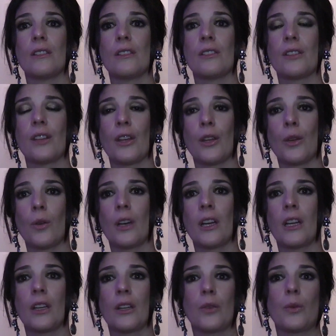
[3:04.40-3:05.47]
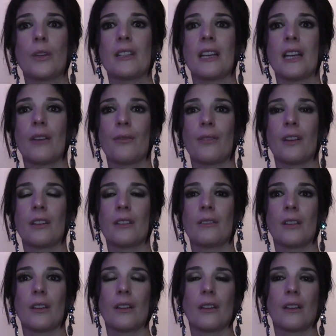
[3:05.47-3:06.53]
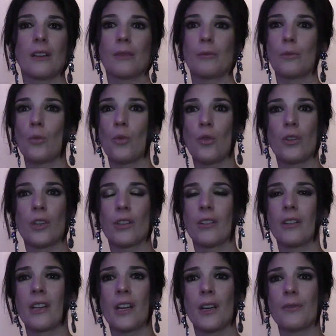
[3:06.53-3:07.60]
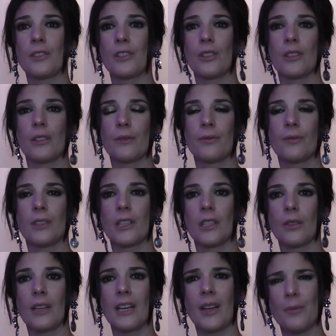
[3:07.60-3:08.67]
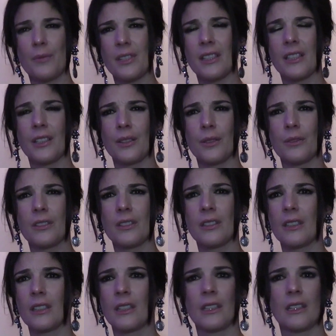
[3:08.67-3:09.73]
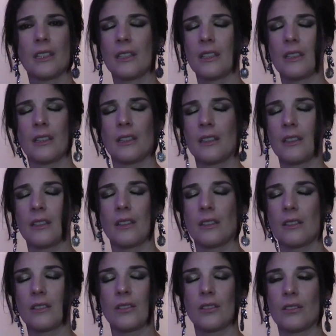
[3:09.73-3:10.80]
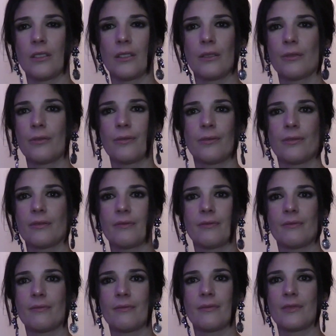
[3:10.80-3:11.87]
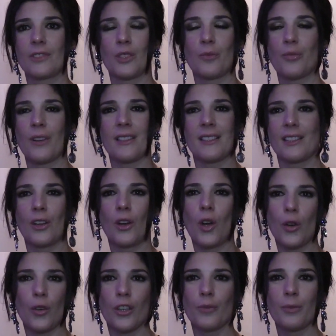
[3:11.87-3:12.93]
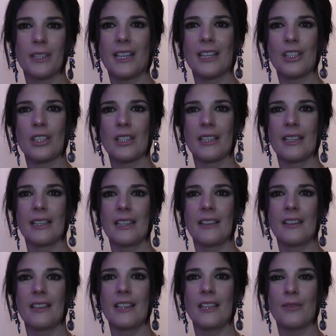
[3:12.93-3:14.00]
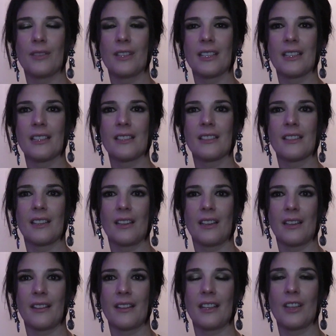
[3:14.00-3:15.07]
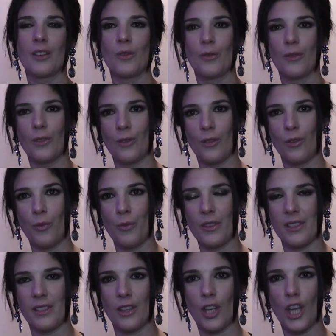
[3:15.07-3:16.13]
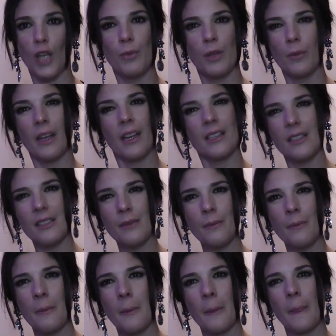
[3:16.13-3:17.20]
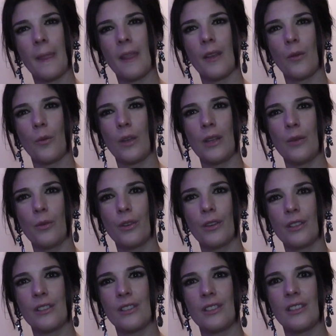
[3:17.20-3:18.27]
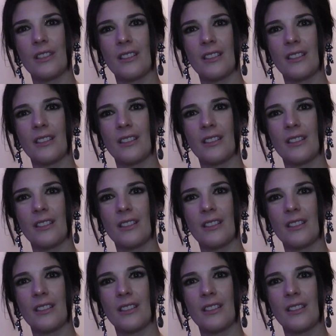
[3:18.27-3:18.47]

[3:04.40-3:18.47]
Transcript: So we'd have a morning or an afternoon of absolute sort of depressing horror, but actually in the evenings, I think almost as a coping mechanism, we would